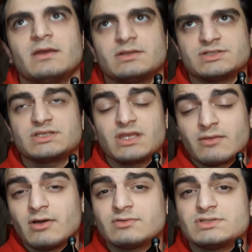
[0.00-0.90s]
Just think
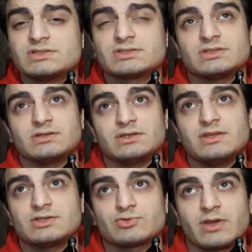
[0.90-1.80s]
about it
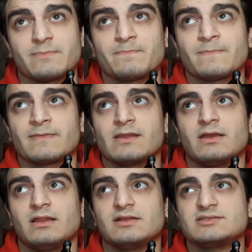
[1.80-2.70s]
this way.
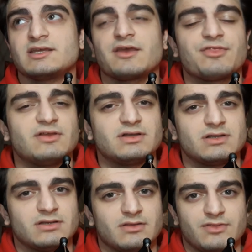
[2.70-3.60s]
Let's say
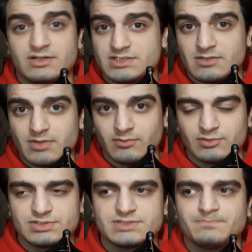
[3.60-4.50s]
13
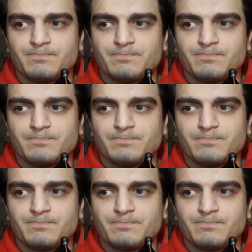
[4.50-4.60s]
memories.